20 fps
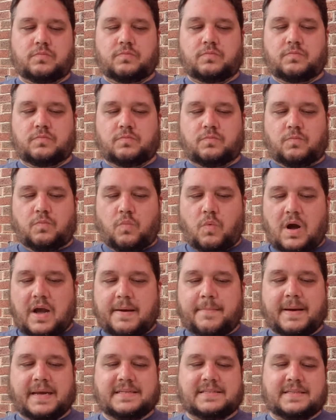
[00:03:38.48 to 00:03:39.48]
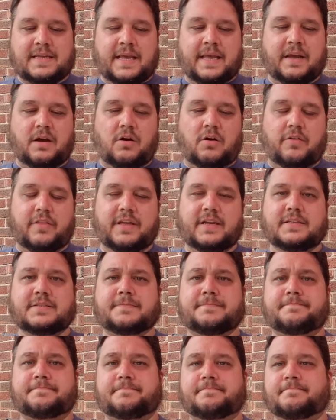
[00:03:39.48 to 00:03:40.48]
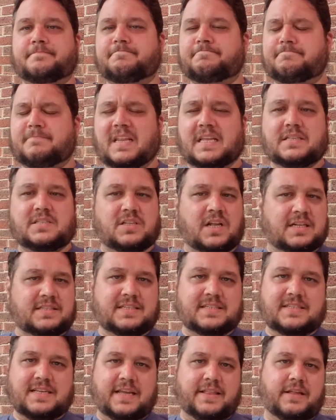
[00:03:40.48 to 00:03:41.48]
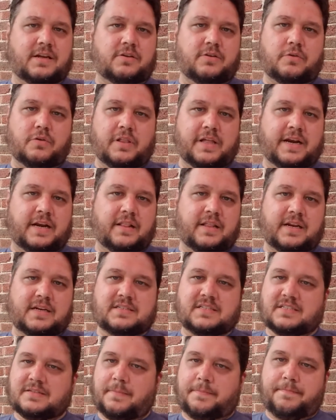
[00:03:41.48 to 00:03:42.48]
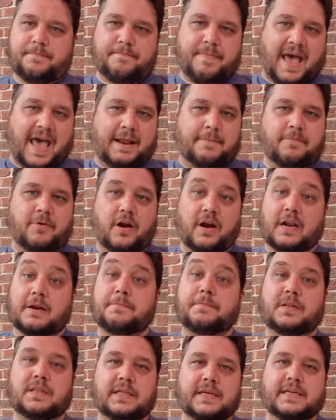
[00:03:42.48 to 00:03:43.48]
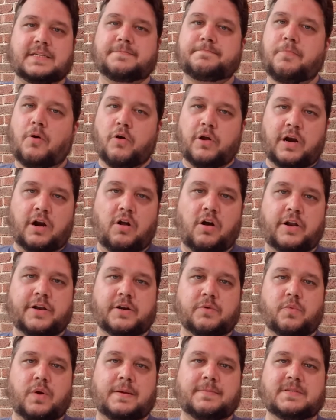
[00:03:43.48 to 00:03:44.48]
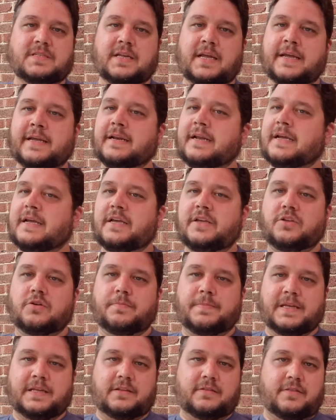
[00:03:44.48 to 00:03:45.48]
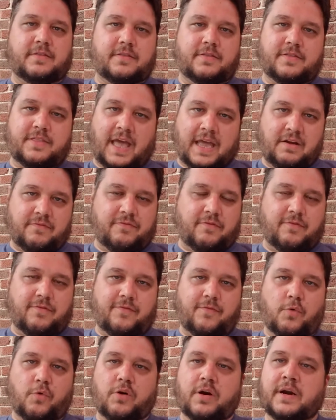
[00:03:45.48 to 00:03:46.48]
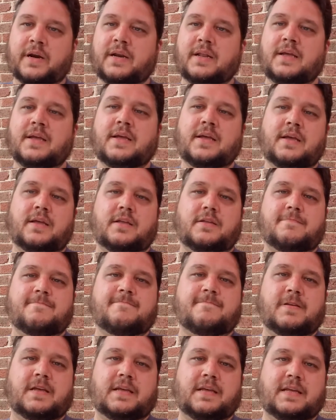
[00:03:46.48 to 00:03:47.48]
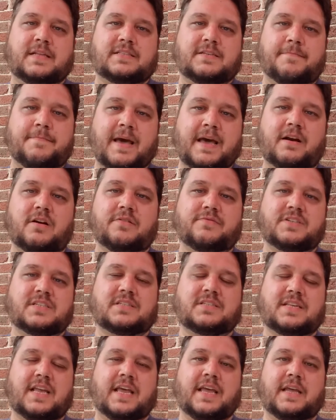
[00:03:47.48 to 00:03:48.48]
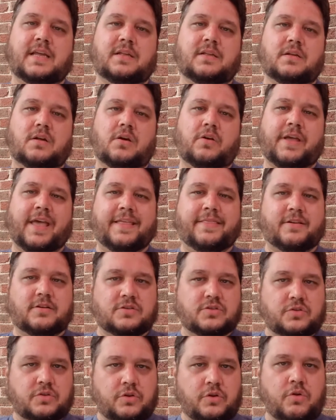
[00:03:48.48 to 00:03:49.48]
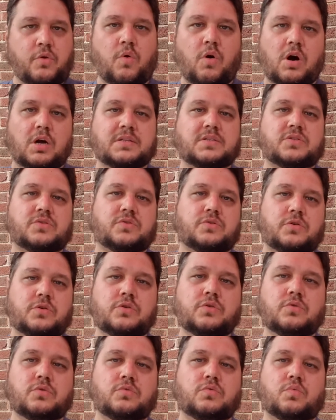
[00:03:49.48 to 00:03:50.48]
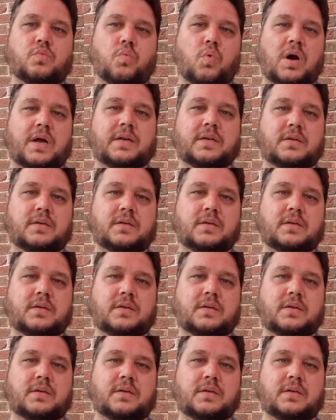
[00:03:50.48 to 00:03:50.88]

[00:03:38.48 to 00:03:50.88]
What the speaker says: why am I saying all this? It's not to say that Google Analytics is a bad product. Please put it on your website. You'll be thankful for it. It's a matter of just saying, okay, there's nuance to what